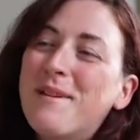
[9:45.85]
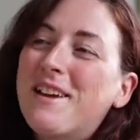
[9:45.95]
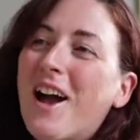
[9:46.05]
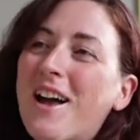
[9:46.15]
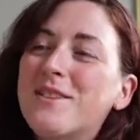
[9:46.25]

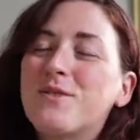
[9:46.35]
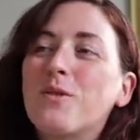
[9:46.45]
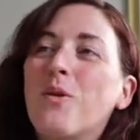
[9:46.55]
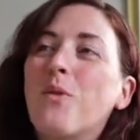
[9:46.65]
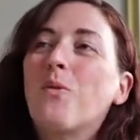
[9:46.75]
because
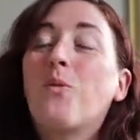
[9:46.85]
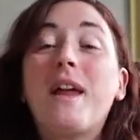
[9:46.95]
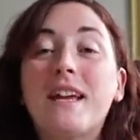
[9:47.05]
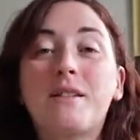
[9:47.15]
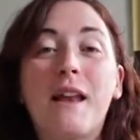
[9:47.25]
we
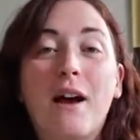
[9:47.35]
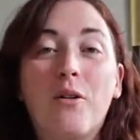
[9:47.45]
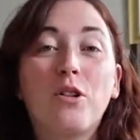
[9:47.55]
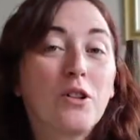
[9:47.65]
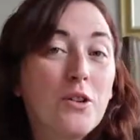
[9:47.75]
get to
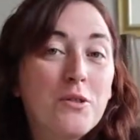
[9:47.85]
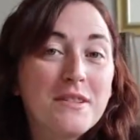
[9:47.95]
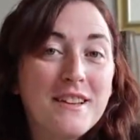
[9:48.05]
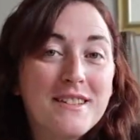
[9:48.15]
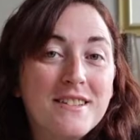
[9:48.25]
now learn those
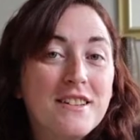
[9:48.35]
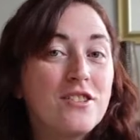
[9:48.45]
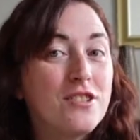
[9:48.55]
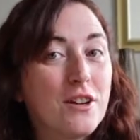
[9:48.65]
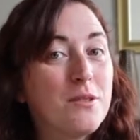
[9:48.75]
lessons and
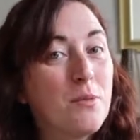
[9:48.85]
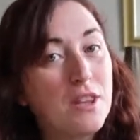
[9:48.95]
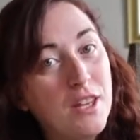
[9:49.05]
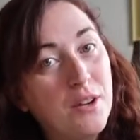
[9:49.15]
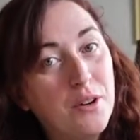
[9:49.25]
share them
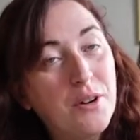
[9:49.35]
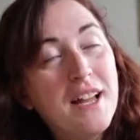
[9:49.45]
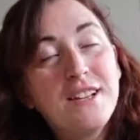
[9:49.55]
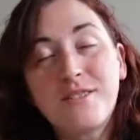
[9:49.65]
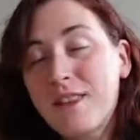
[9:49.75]
with you
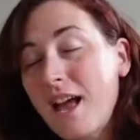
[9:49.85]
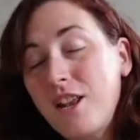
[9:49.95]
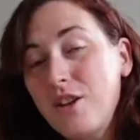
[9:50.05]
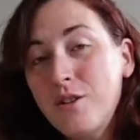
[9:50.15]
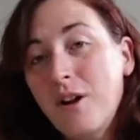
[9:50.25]
so that
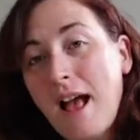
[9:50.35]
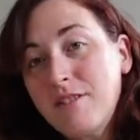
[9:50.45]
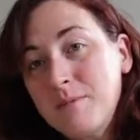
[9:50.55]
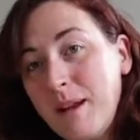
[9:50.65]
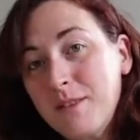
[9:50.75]
you don't have
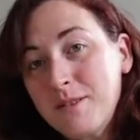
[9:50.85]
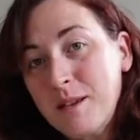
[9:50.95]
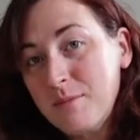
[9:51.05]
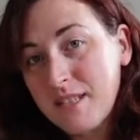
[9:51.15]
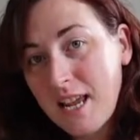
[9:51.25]
to make those
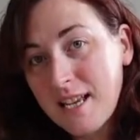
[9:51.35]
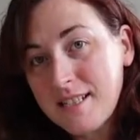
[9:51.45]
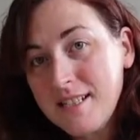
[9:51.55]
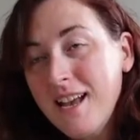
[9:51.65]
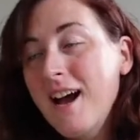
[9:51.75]
same
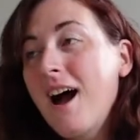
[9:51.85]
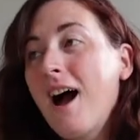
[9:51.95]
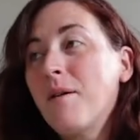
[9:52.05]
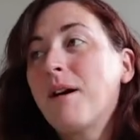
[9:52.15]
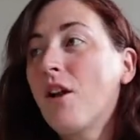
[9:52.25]
mistakes.
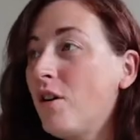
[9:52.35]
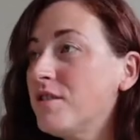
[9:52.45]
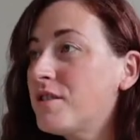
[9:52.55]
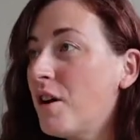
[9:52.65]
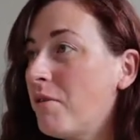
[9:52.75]
Um, and
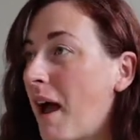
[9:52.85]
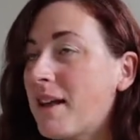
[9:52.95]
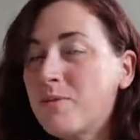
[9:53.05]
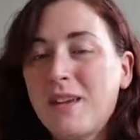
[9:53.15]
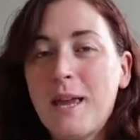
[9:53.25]
also,
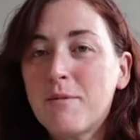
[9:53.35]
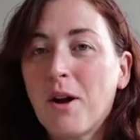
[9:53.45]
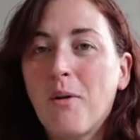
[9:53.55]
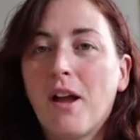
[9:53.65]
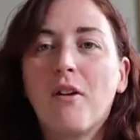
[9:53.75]
as we keep
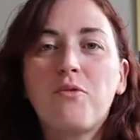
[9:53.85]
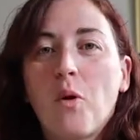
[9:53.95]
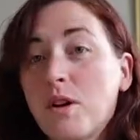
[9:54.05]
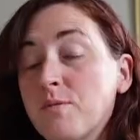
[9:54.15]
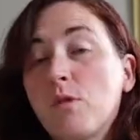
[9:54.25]
going, of
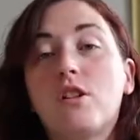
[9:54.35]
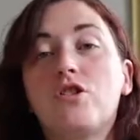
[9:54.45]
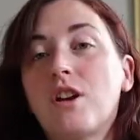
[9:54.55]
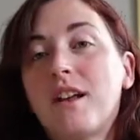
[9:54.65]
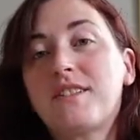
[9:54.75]
course, we'll
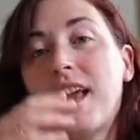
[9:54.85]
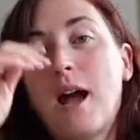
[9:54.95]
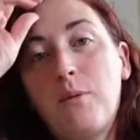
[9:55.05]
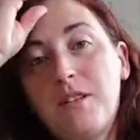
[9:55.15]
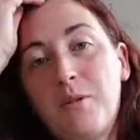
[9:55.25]
adjust
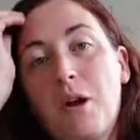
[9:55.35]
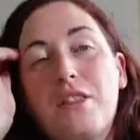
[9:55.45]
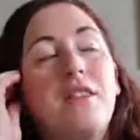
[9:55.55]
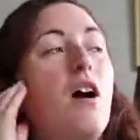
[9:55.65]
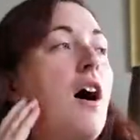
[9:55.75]
how we do our,
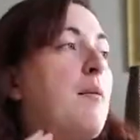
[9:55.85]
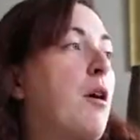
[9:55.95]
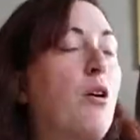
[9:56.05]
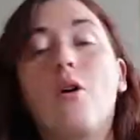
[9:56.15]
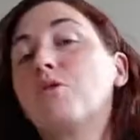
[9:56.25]
um,
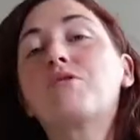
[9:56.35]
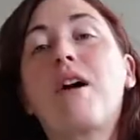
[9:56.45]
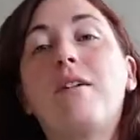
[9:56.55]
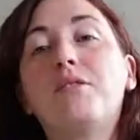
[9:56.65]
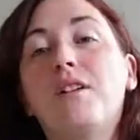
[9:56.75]
our own
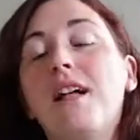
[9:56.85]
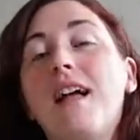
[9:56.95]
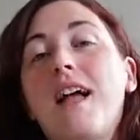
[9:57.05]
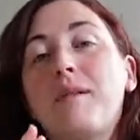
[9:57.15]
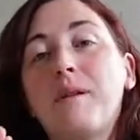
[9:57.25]
travel
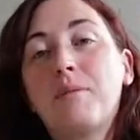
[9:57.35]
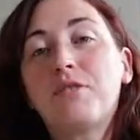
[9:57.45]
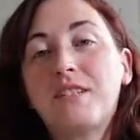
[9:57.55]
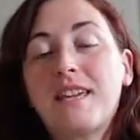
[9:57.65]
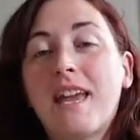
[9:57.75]
and be able
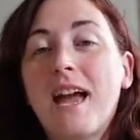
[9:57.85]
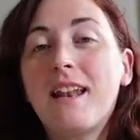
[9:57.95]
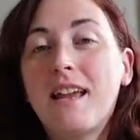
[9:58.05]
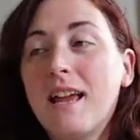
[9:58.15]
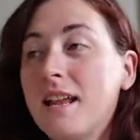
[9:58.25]
to get
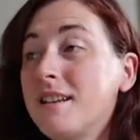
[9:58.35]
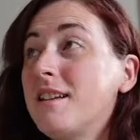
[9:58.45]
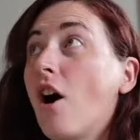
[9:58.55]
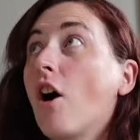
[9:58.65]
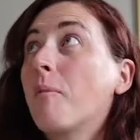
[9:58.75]
it,
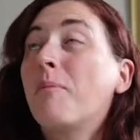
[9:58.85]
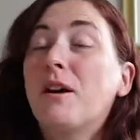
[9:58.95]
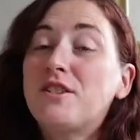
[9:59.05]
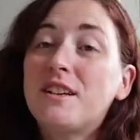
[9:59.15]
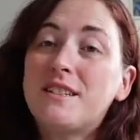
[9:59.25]
our
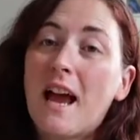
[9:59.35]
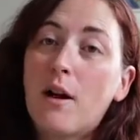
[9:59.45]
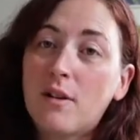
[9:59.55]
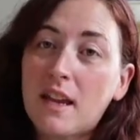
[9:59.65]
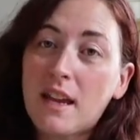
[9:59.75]
budget
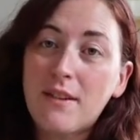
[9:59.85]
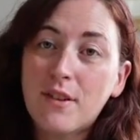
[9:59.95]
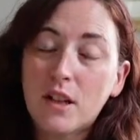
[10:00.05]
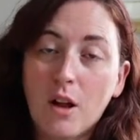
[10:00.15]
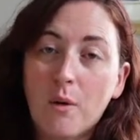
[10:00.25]
down
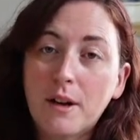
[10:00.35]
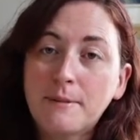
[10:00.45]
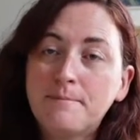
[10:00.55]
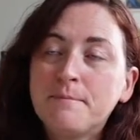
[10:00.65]
even lower.